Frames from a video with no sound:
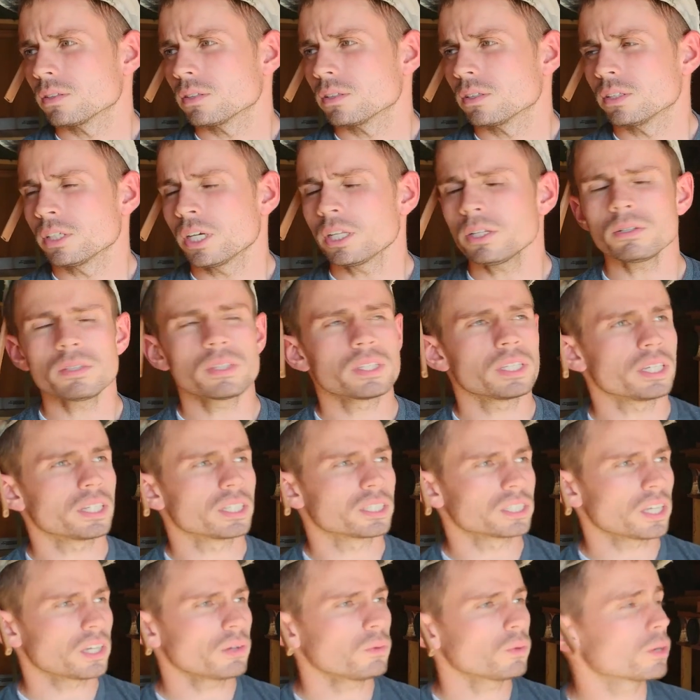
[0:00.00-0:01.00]
The other thing
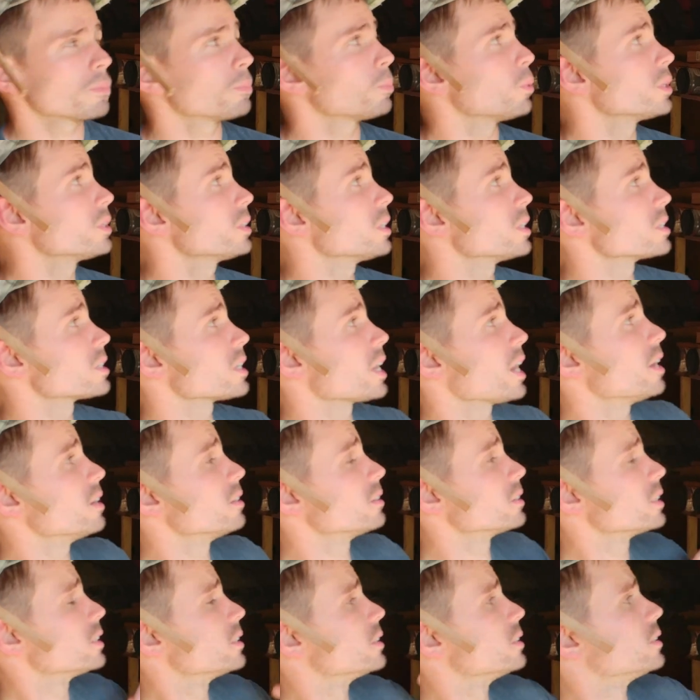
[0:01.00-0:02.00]
is I want to point this
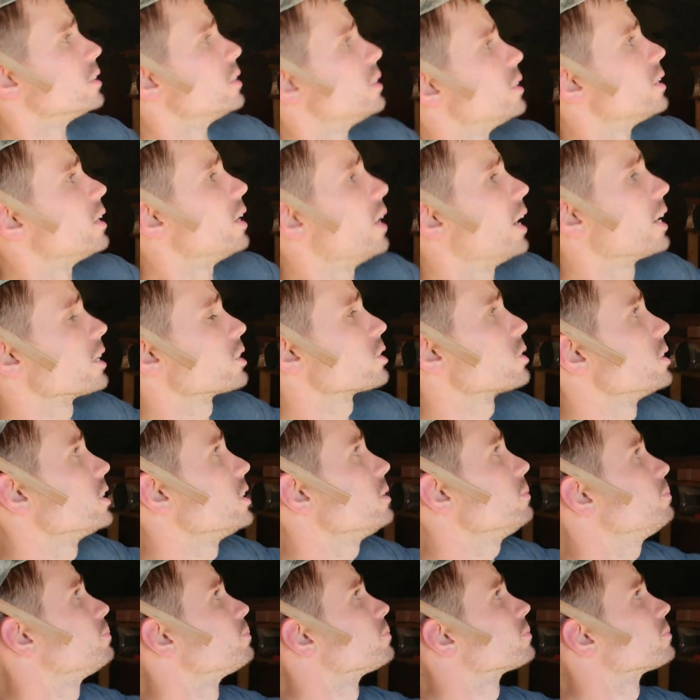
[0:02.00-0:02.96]
out, actually,